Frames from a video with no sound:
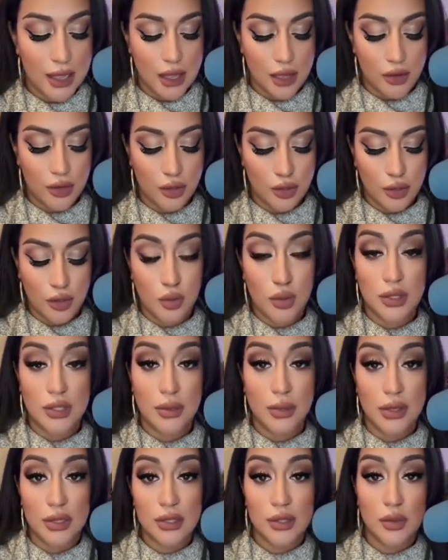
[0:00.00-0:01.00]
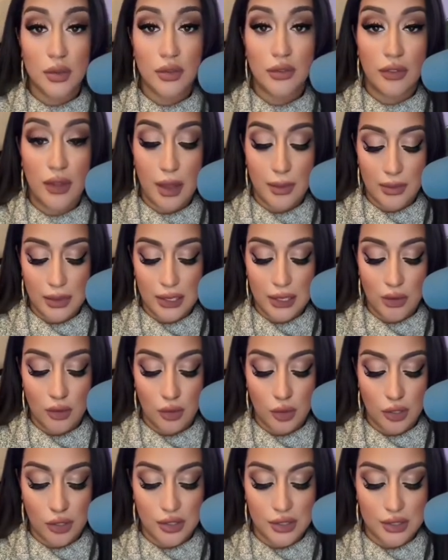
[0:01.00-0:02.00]
You're gonna go into business with family or
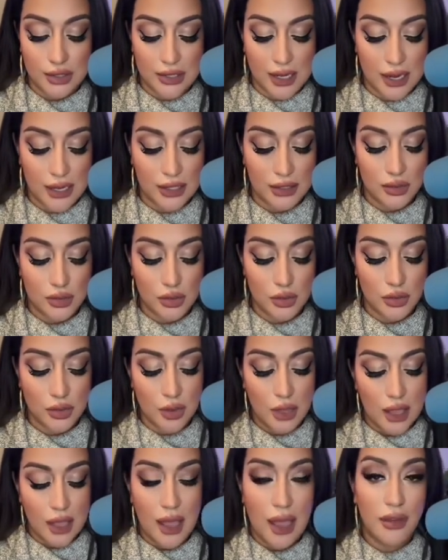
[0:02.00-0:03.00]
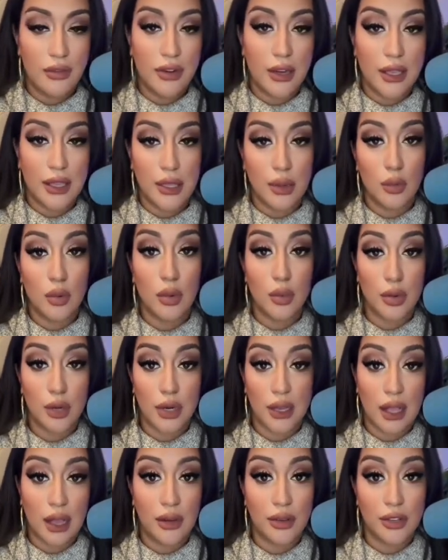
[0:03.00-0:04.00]
you're deciding to. I feel like it will work
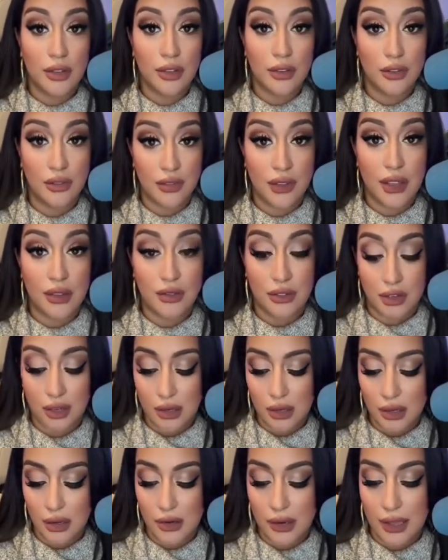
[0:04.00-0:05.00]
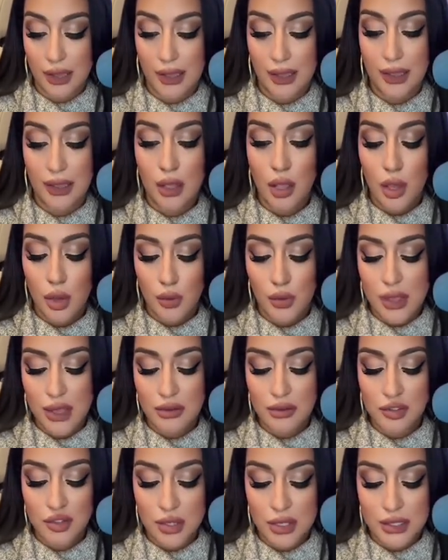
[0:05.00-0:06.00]
out in your favor. Okay. We have
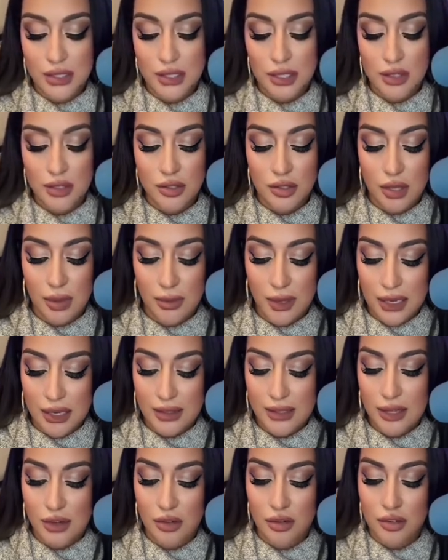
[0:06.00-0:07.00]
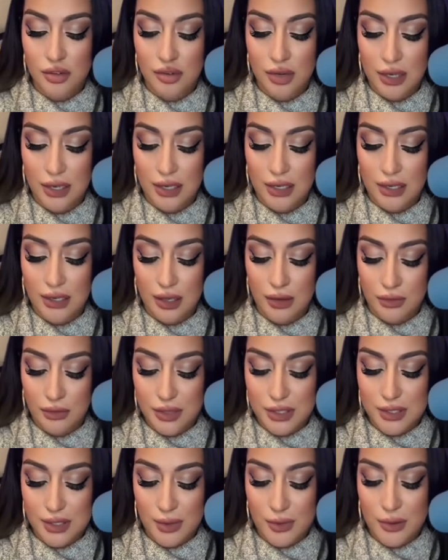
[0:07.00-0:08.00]
drinks here, so I'm getting that you're drunk in love with
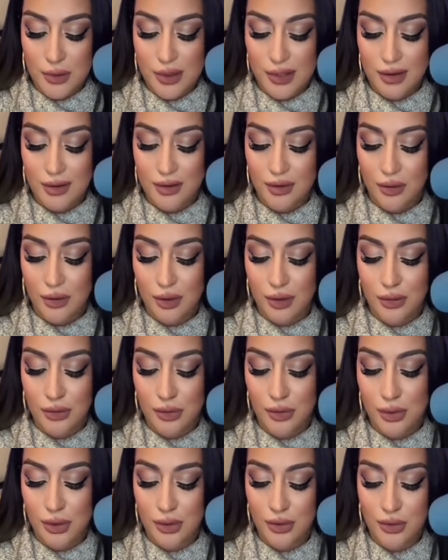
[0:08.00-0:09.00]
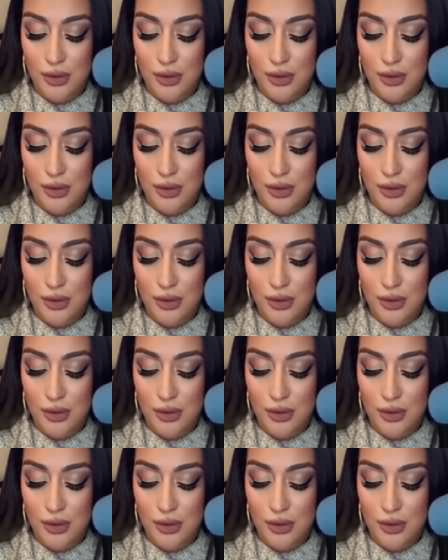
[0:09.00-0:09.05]
someone or you